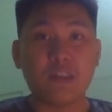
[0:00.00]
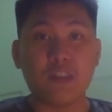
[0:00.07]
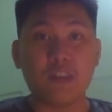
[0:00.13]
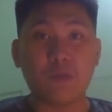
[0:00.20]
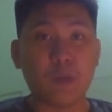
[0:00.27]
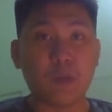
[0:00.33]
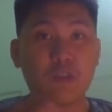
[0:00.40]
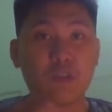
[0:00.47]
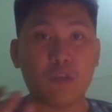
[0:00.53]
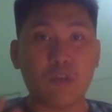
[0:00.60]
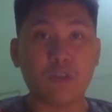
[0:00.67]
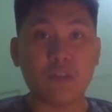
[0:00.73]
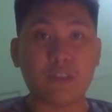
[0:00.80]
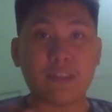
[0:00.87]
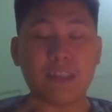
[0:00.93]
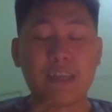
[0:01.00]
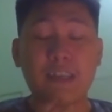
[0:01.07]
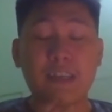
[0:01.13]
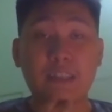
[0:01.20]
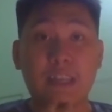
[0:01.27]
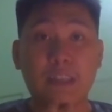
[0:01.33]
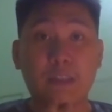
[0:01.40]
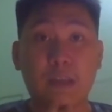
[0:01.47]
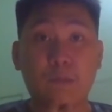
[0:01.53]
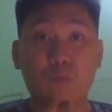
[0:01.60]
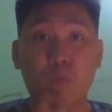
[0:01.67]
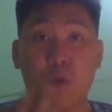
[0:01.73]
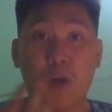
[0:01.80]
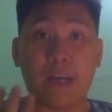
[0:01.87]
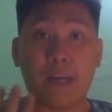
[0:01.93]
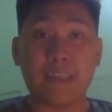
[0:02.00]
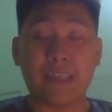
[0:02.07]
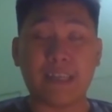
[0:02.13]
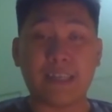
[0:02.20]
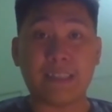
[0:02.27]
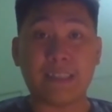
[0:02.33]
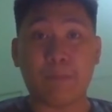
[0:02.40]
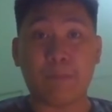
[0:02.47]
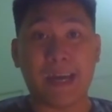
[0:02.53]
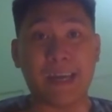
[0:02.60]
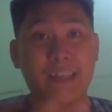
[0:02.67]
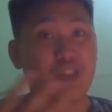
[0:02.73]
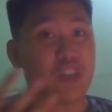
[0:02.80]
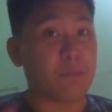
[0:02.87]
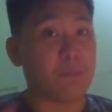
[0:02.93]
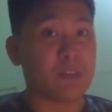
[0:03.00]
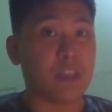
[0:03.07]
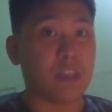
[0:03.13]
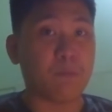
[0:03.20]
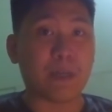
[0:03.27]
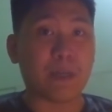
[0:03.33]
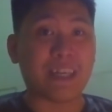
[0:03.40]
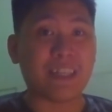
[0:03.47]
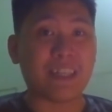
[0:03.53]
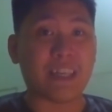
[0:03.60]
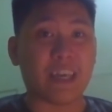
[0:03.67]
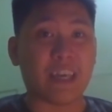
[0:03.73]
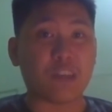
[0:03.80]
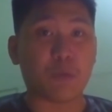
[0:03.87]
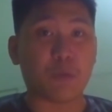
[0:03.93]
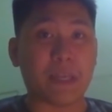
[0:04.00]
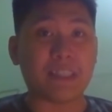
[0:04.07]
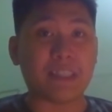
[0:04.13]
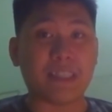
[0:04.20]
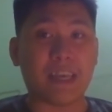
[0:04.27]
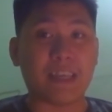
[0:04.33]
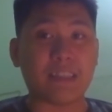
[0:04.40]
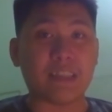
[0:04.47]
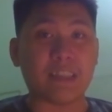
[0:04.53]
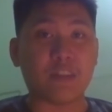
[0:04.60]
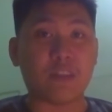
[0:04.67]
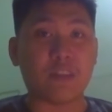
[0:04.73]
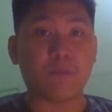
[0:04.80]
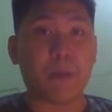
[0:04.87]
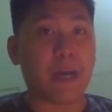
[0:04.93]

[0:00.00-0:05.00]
There were goals that are won by James De Parina in 2019,